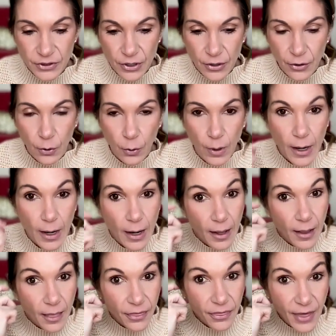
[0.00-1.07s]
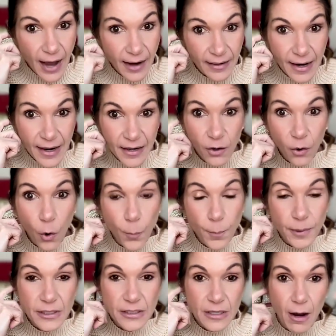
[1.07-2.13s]
So that kind of
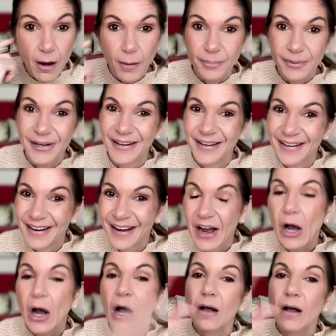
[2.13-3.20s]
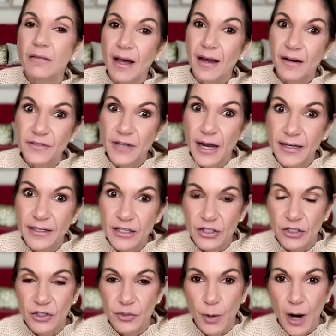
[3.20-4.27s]
opened up a lot of
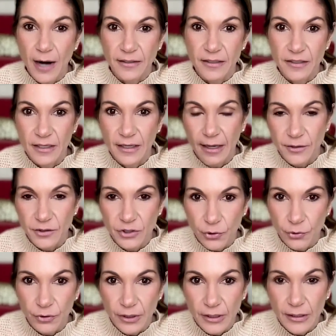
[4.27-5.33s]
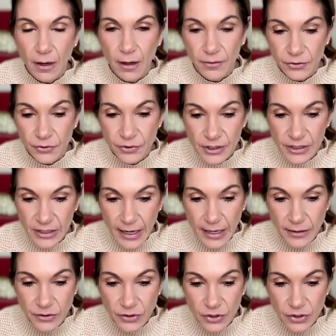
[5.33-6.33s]
dietitians practicing externally in other states.